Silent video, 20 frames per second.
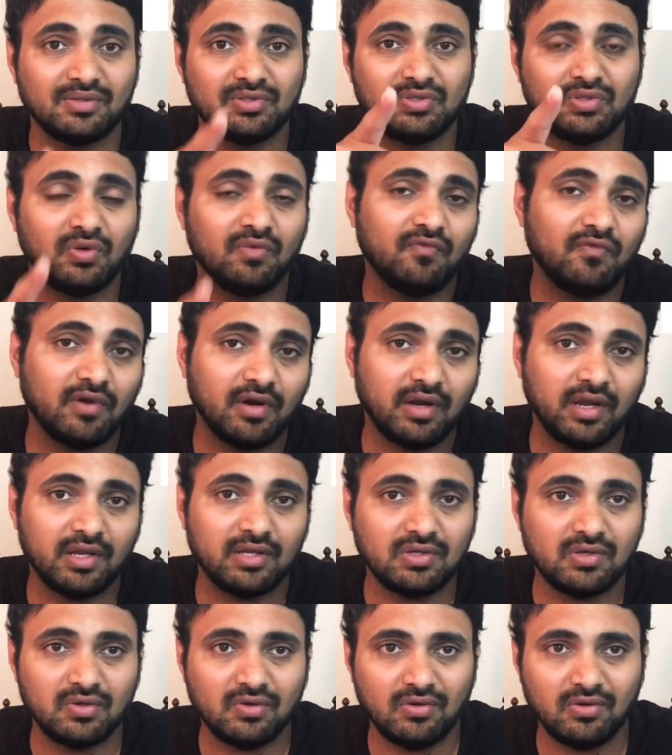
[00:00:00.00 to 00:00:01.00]
don't
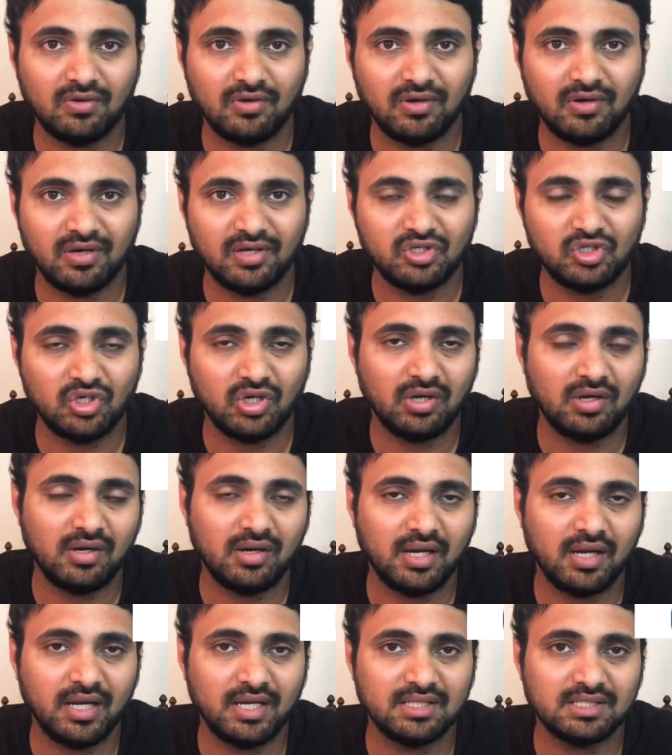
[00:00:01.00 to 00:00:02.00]
forget to
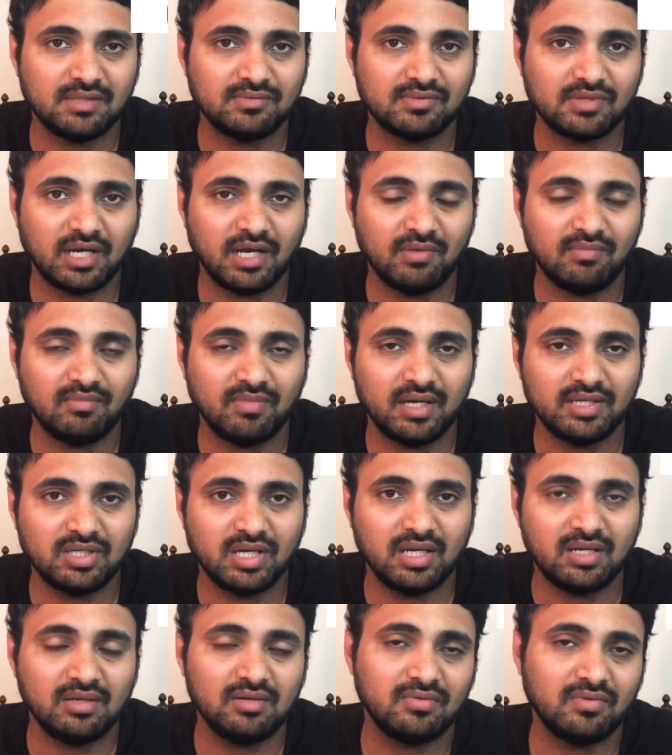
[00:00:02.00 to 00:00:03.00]
share and subscribe my
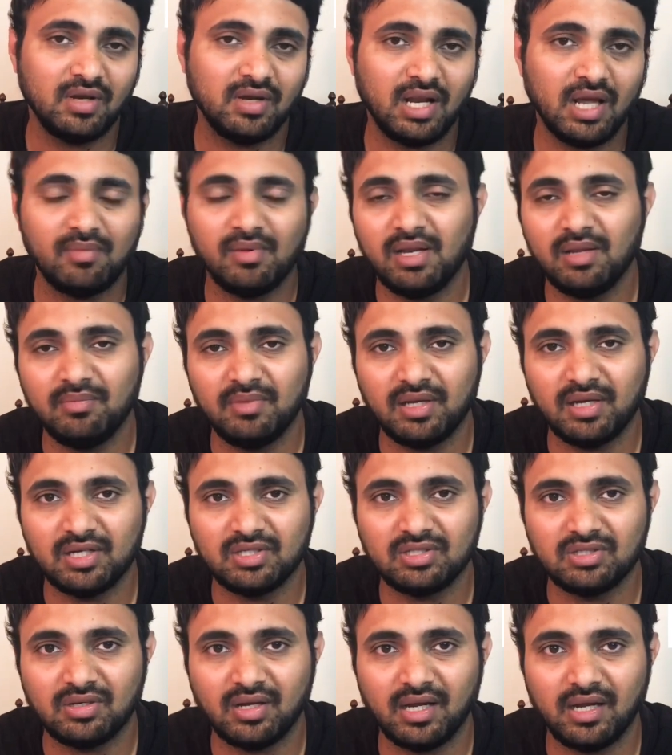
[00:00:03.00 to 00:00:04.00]
channel, Reliable
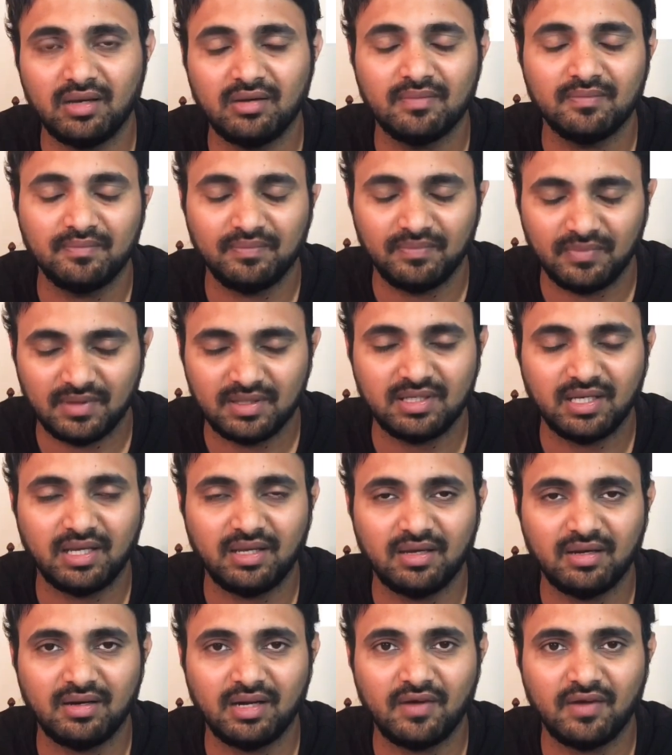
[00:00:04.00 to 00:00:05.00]
Immigration Guide. Take
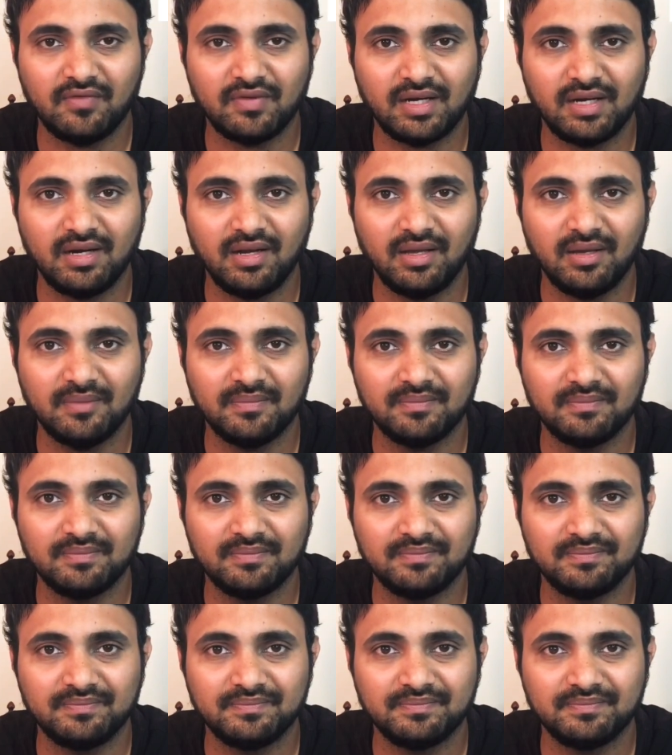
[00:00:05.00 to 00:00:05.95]
care, have a great day.